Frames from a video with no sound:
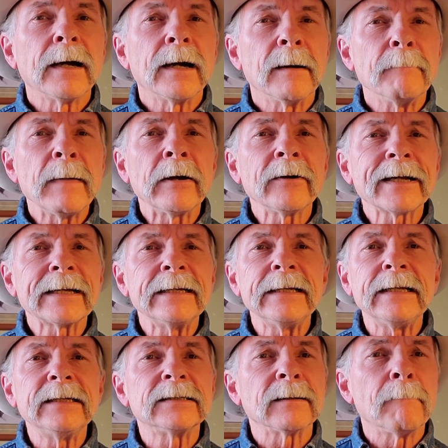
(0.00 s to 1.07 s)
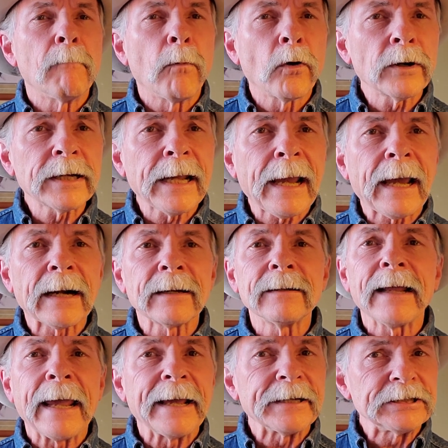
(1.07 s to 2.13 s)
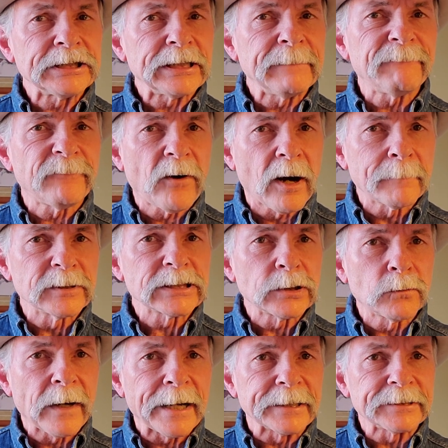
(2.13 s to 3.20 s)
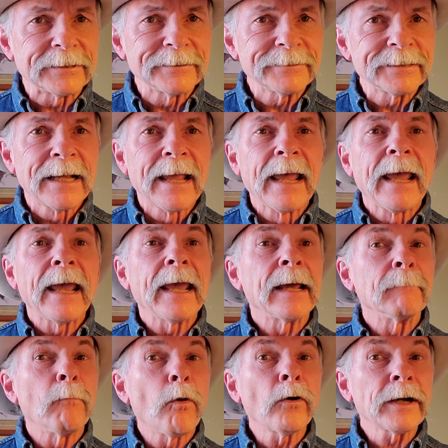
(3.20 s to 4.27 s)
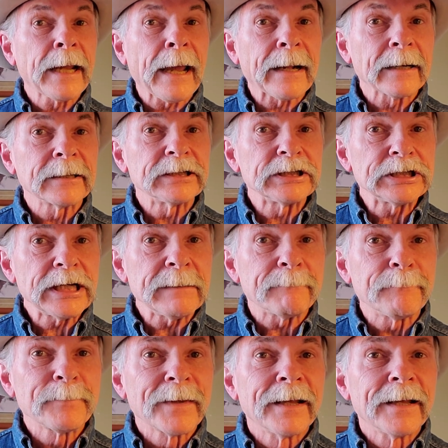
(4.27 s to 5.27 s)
America needs more cattle and sheep farmers and ranchers, and more cattle and sheep.